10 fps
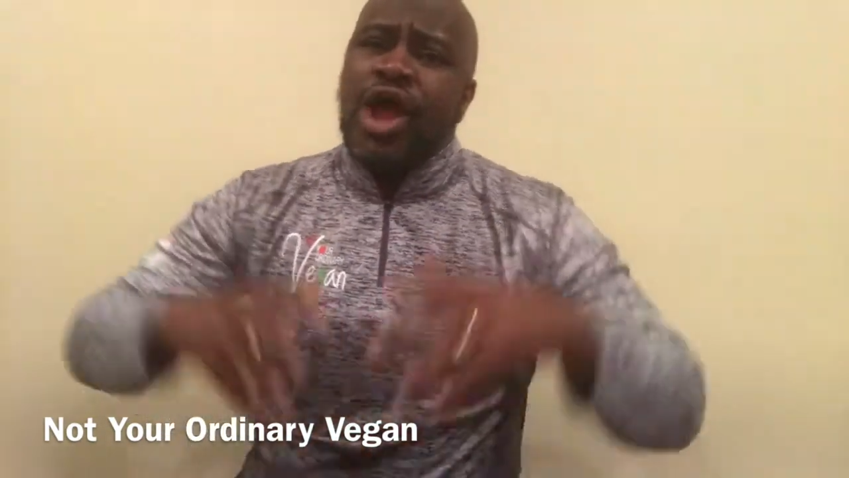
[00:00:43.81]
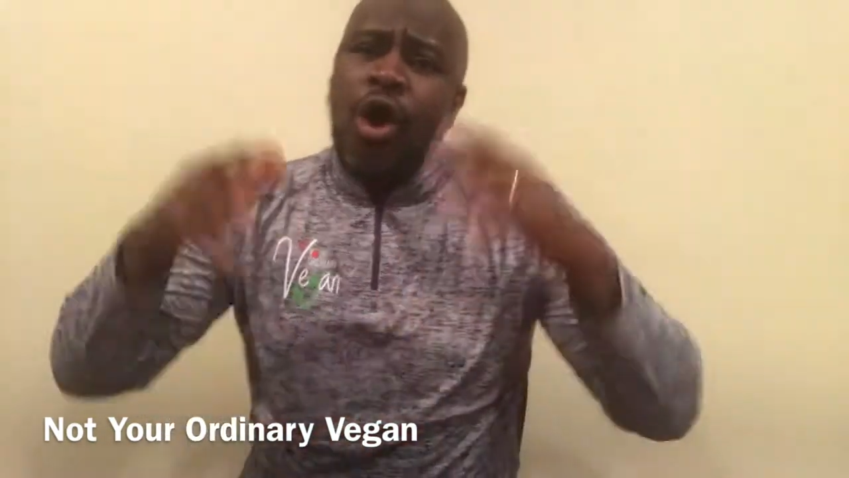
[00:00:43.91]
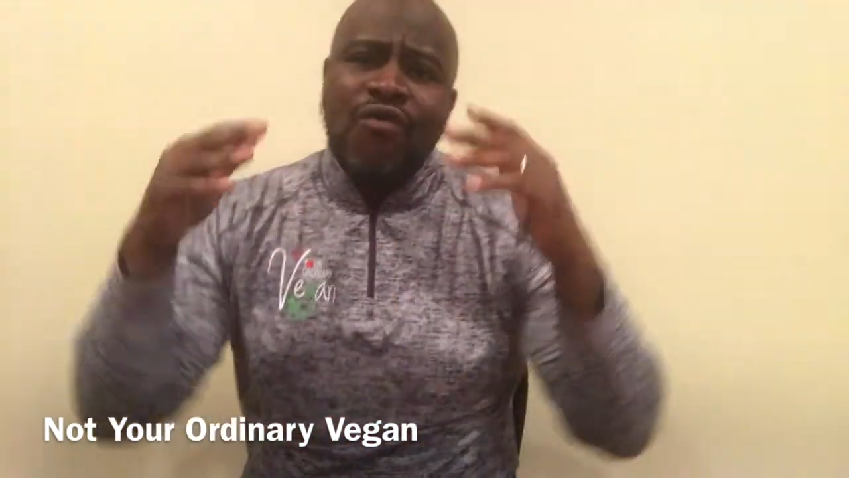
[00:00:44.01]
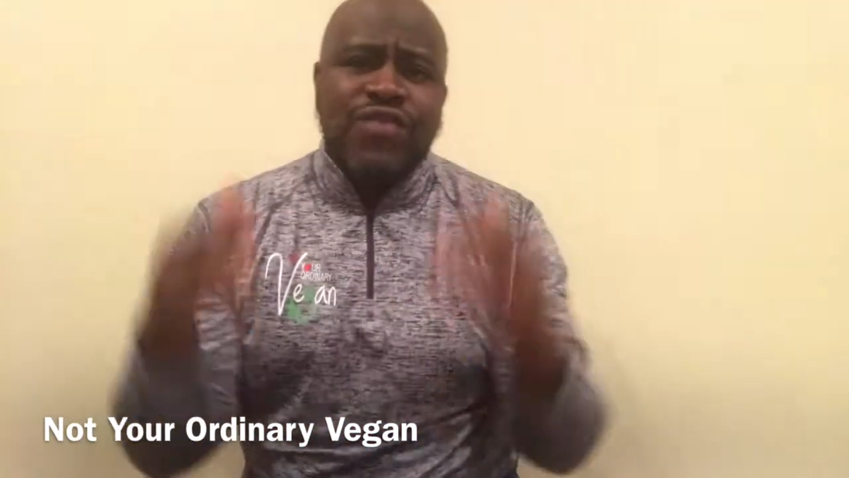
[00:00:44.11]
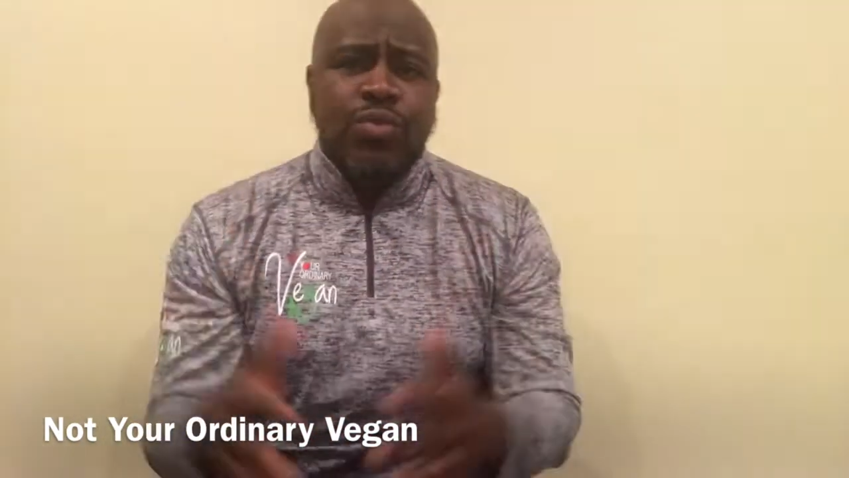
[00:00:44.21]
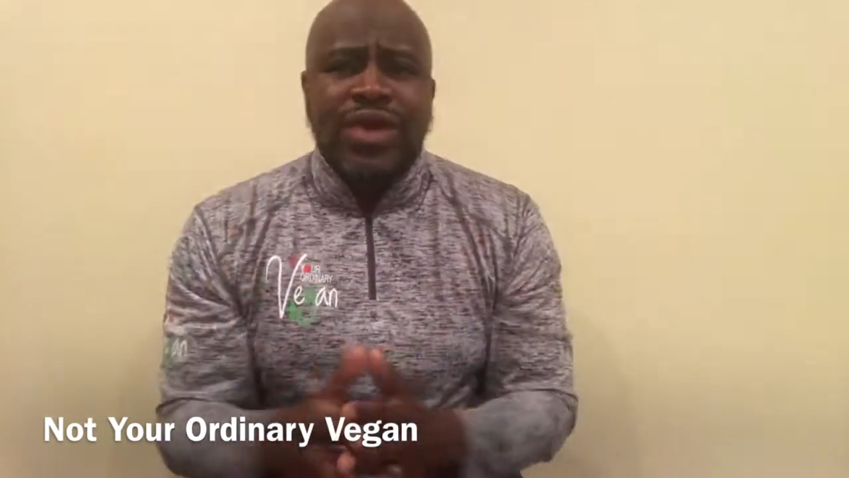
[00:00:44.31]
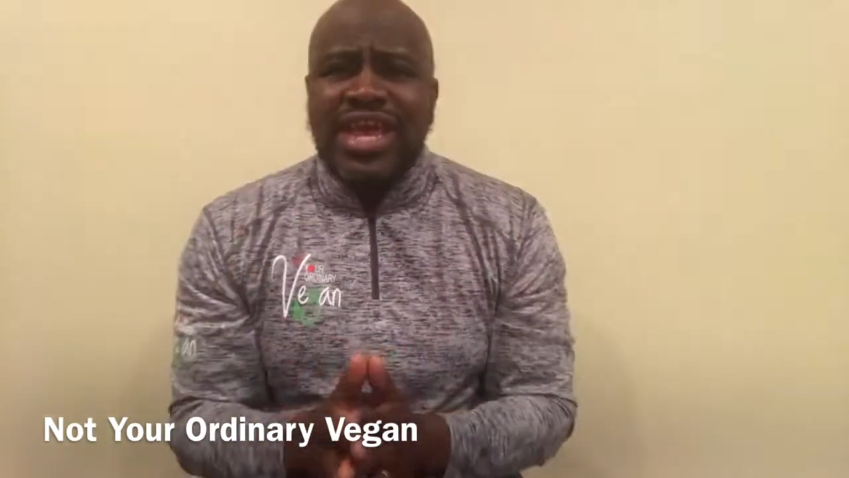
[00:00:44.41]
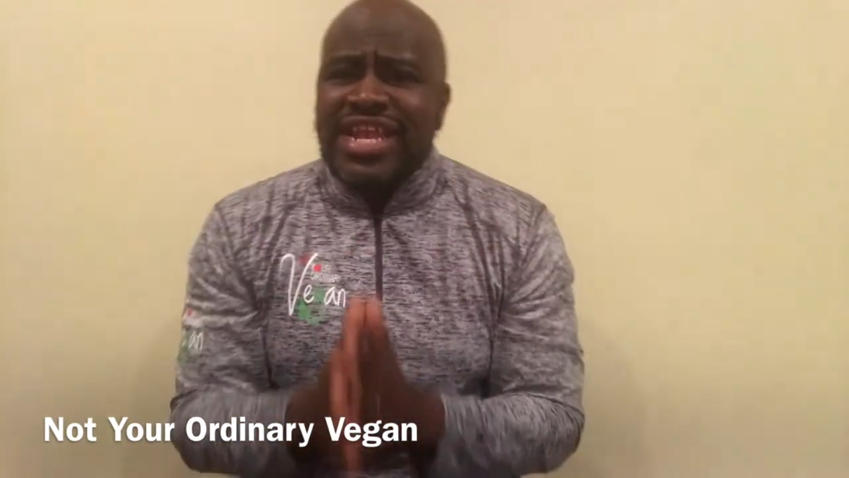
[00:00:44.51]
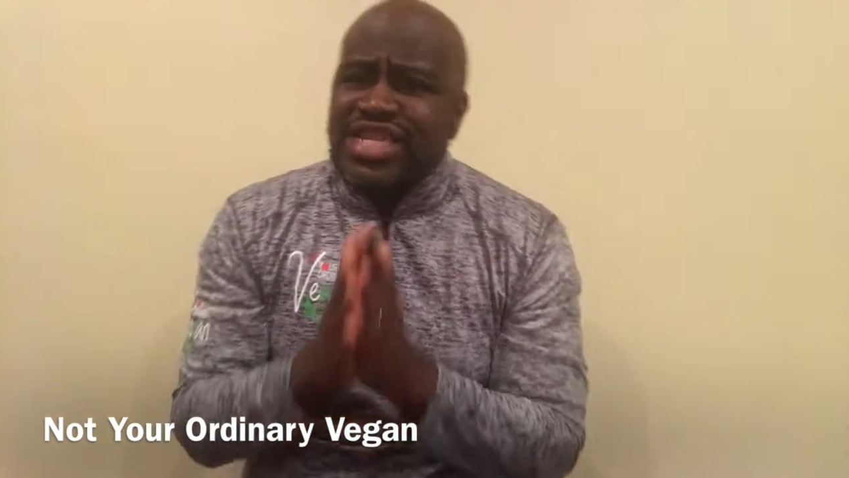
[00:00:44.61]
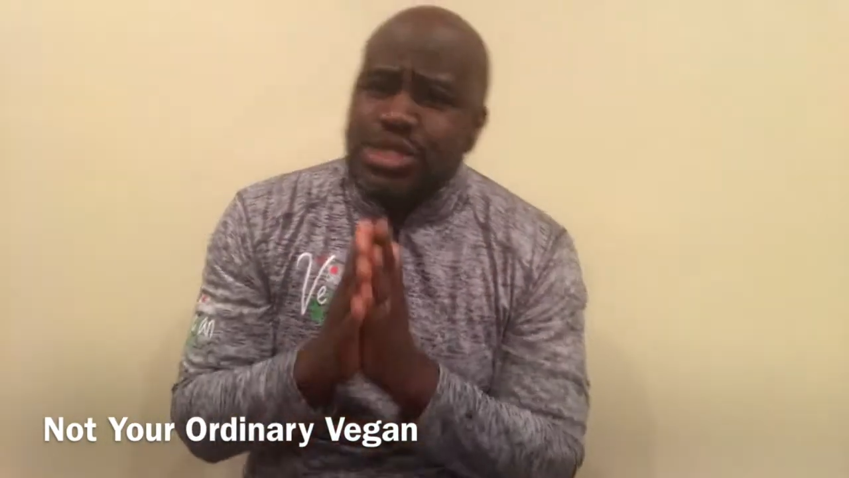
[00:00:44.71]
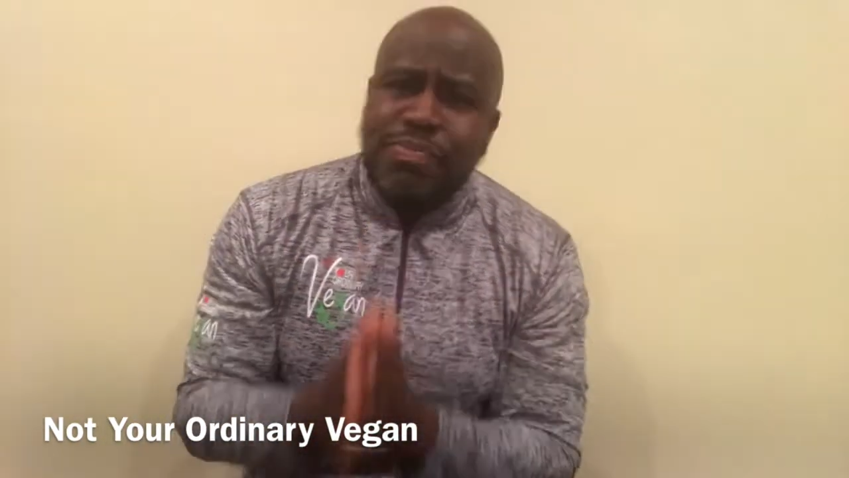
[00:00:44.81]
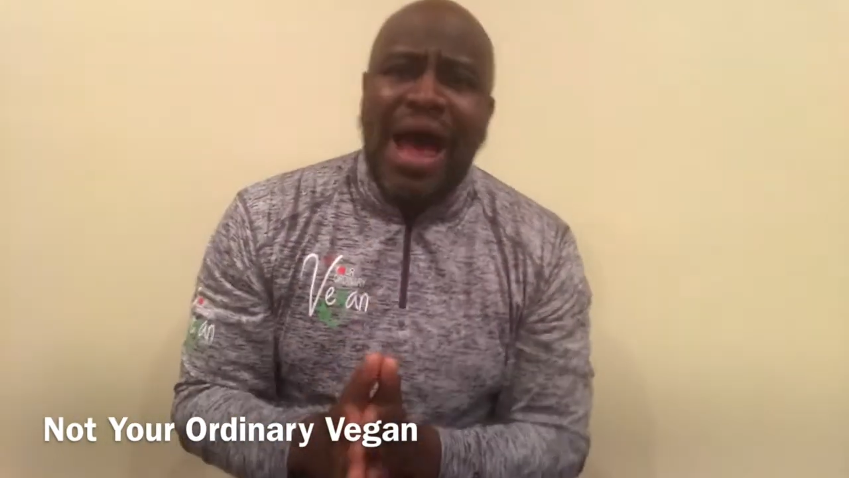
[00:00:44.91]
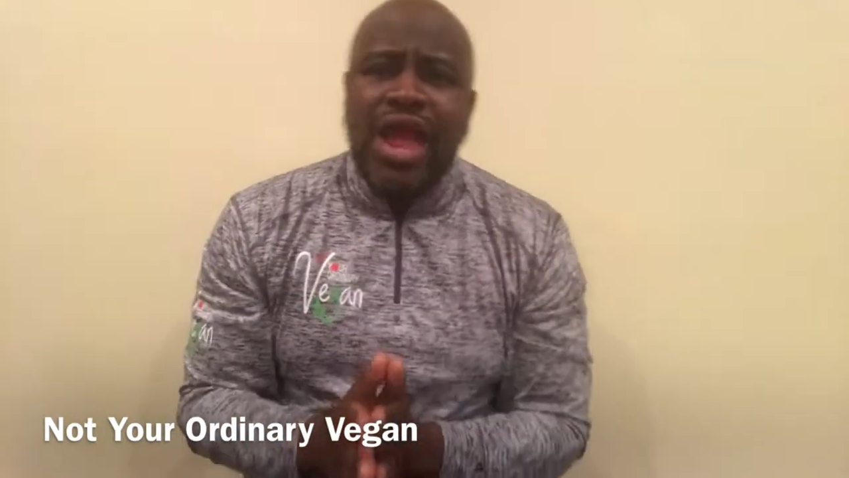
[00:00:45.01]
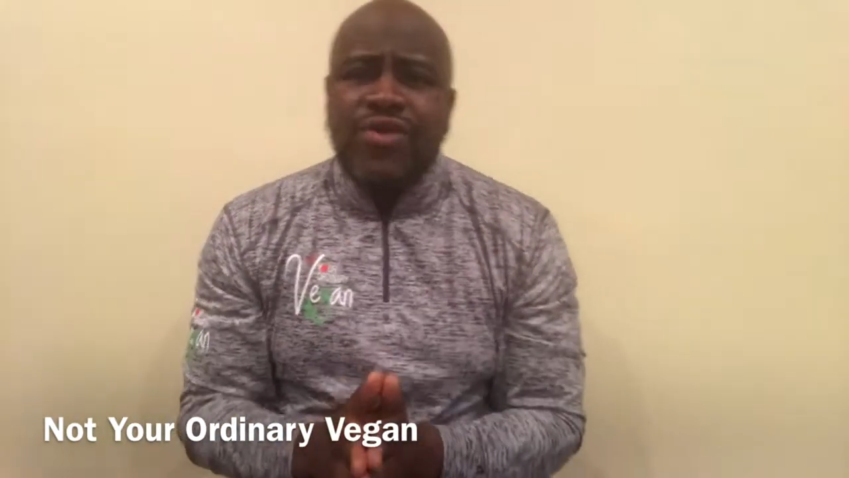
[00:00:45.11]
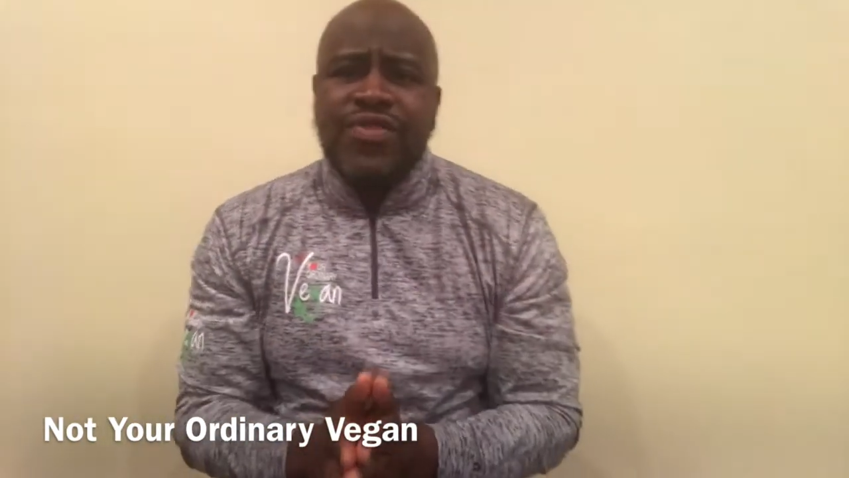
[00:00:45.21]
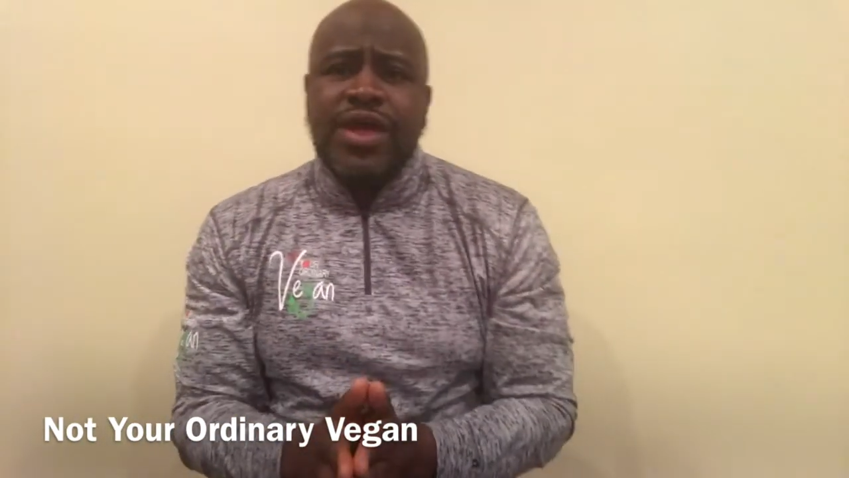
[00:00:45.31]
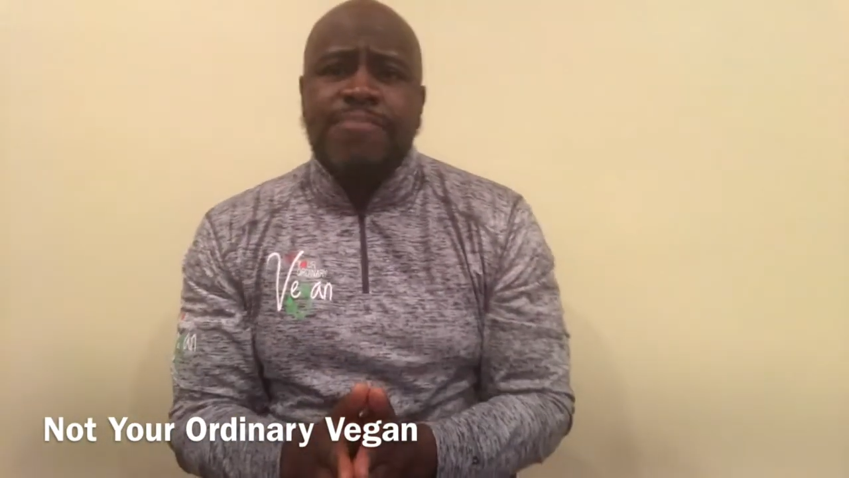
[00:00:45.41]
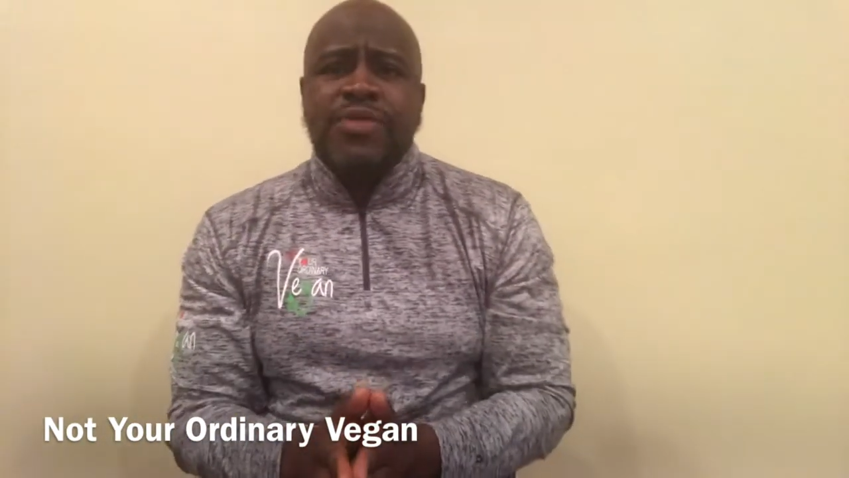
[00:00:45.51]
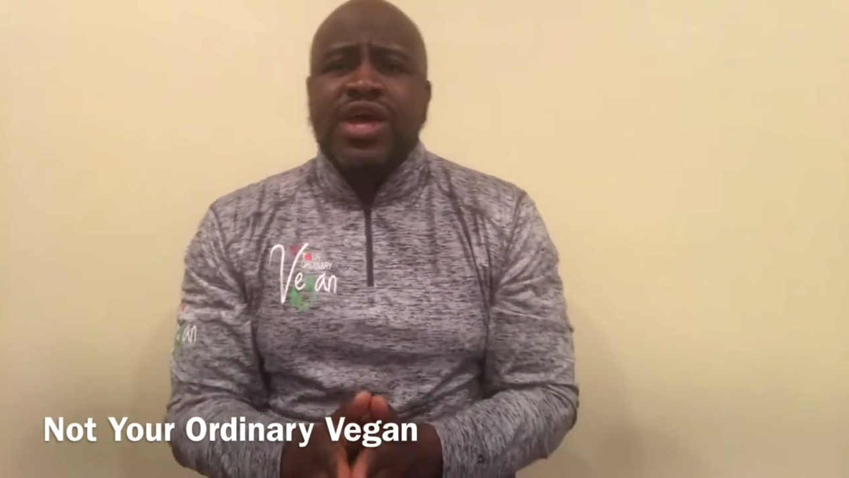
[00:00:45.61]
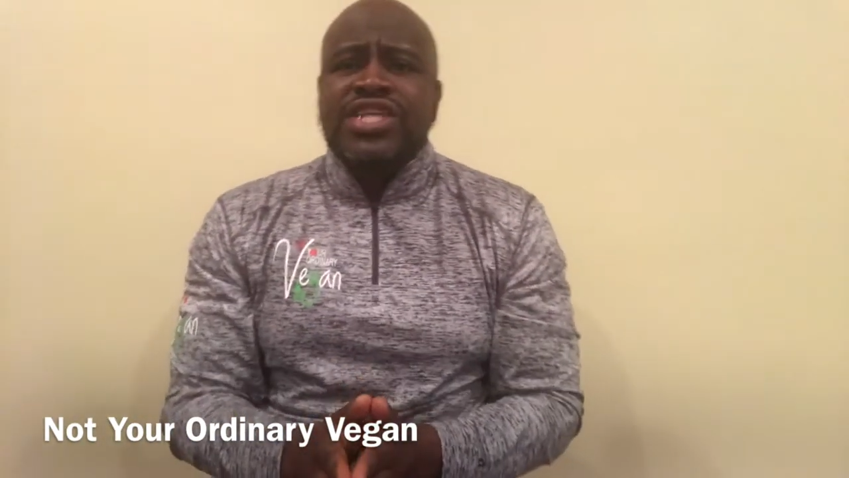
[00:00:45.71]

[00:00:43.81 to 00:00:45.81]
And hopefully, we can inspire them